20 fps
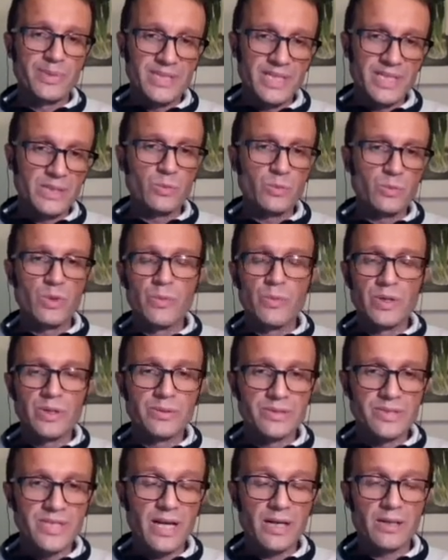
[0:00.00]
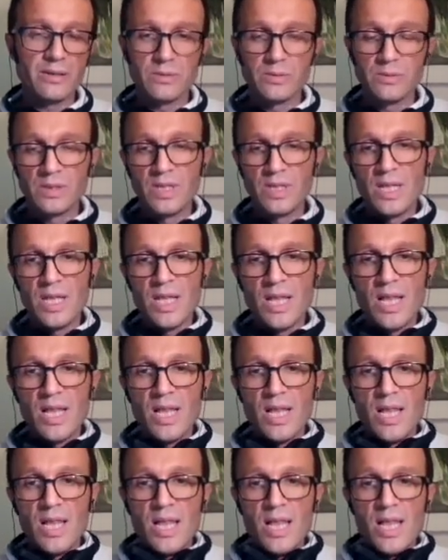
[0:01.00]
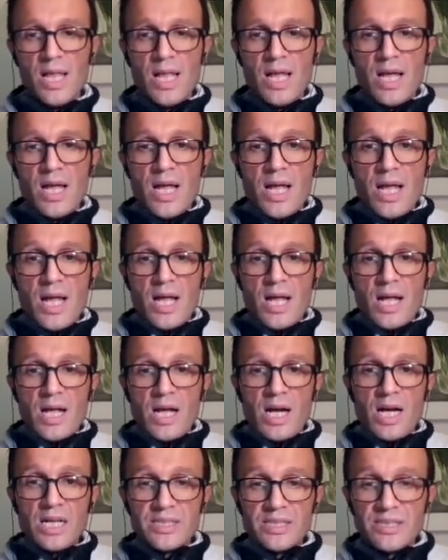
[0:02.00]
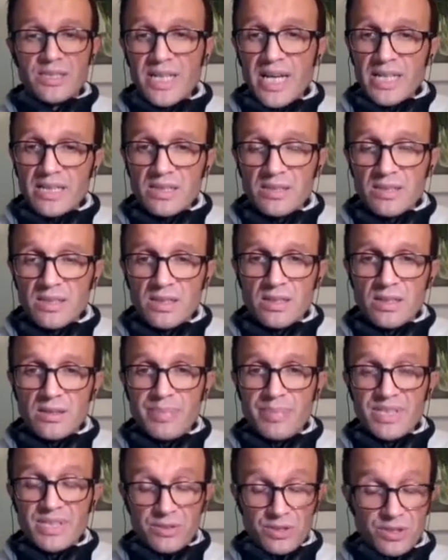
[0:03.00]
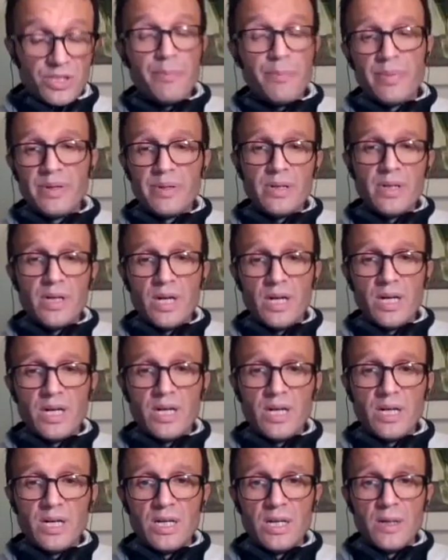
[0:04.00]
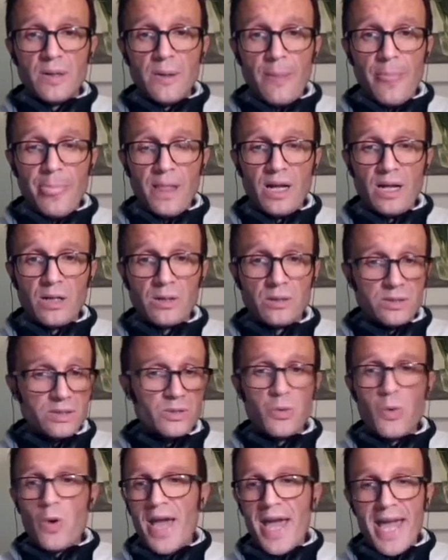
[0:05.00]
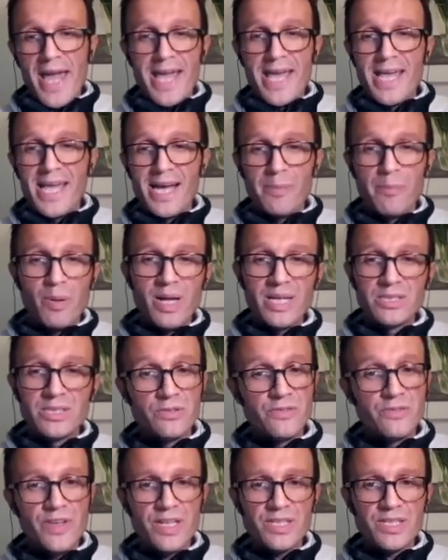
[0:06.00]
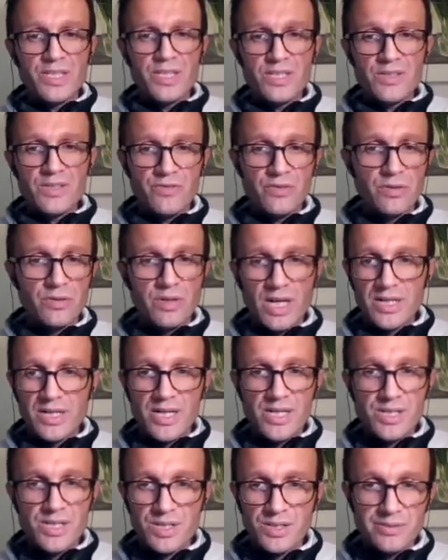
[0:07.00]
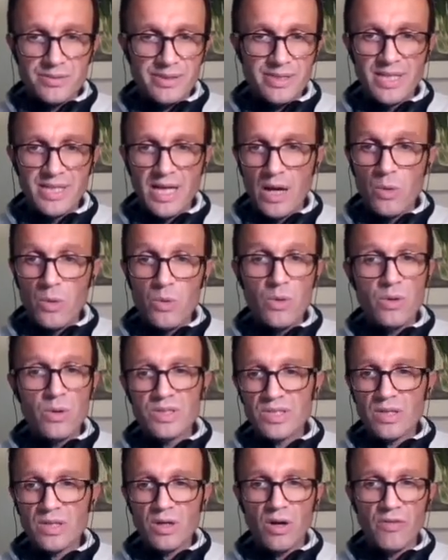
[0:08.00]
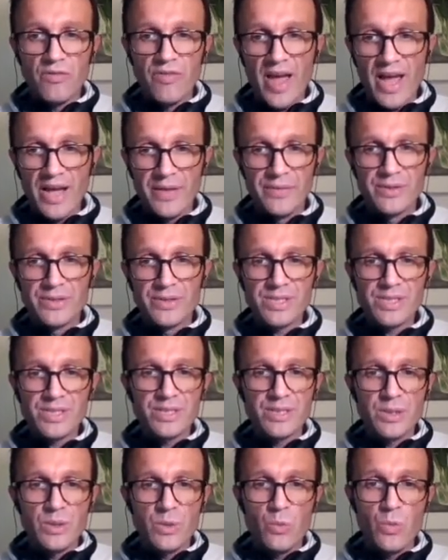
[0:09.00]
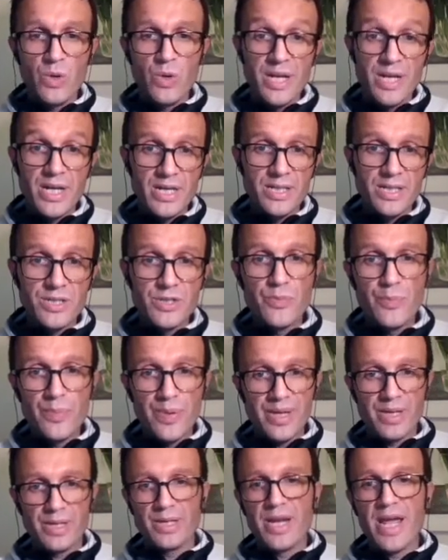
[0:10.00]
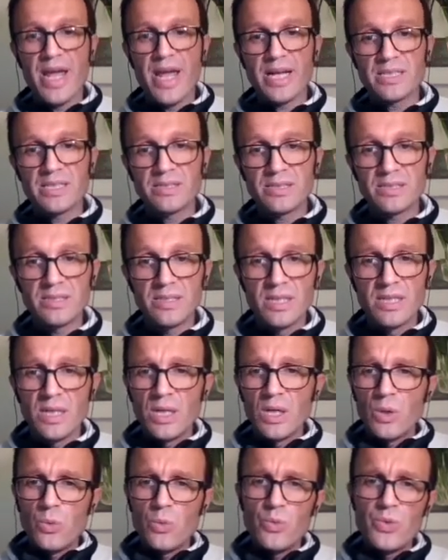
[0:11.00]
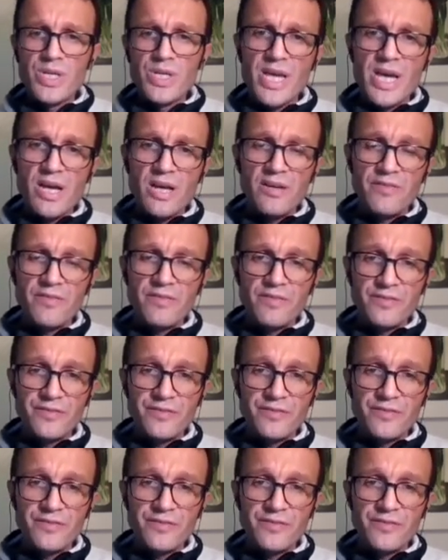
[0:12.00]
that we will tackle. Other than that, Peter Chipper, along the way, applied 2 fixes for unnecessary downloads of headers when UPA connect. We have